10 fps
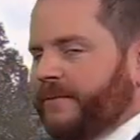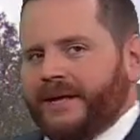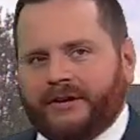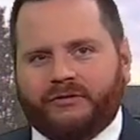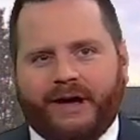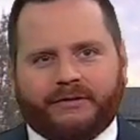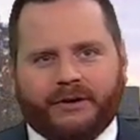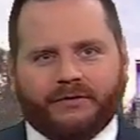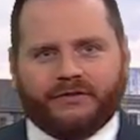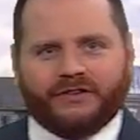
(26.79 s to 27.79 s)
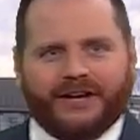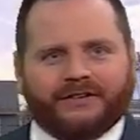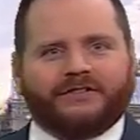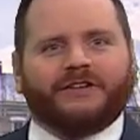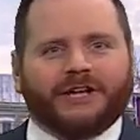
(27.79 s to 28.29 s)
amount of cloud cover just kind
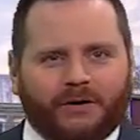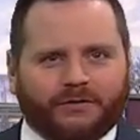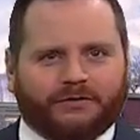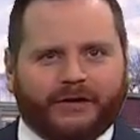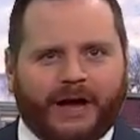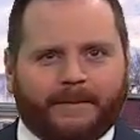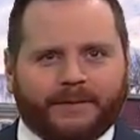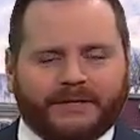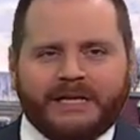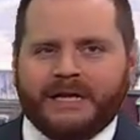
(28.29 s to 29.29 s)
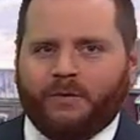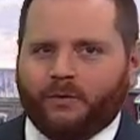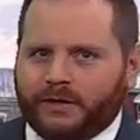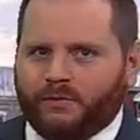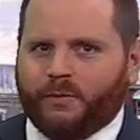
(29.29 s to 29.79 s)
of sitting over top. And
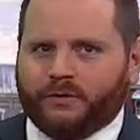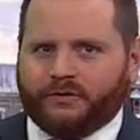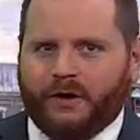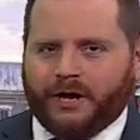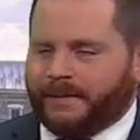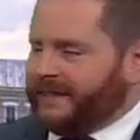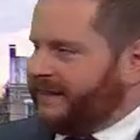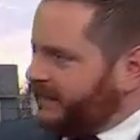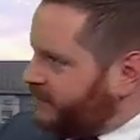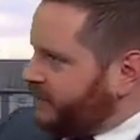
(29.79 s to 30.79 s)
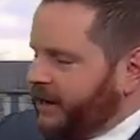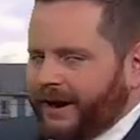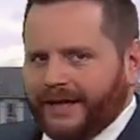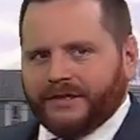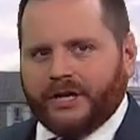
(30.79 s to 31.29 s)
really, when we're talking about this
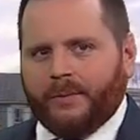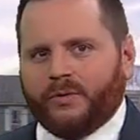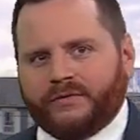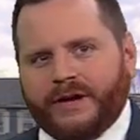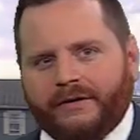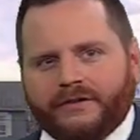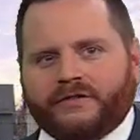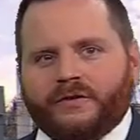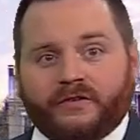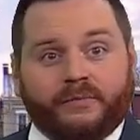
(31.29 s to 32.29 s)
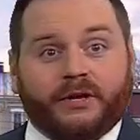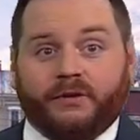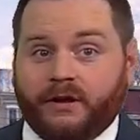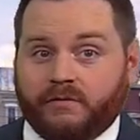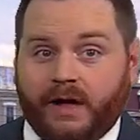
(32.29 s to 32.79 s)
area in the Cumberland Valley, still some
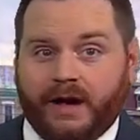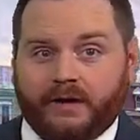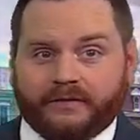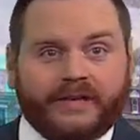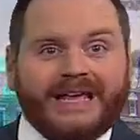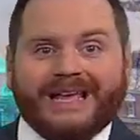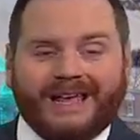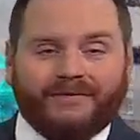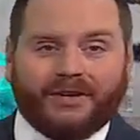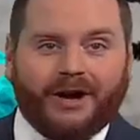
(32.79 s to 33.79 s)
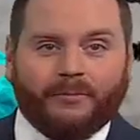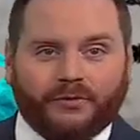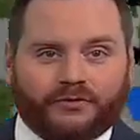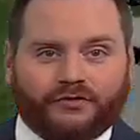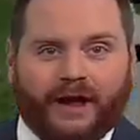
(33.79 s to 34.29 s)
lingering clouds even a
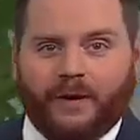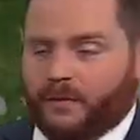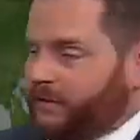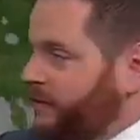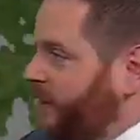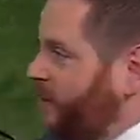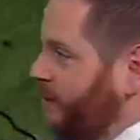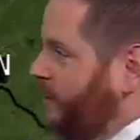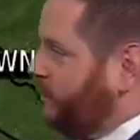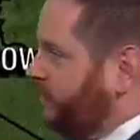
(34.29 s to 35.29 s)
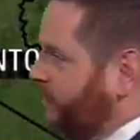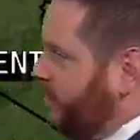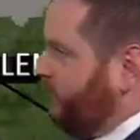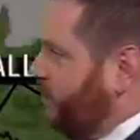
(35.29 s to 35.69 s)
couple of showers there over parts of southern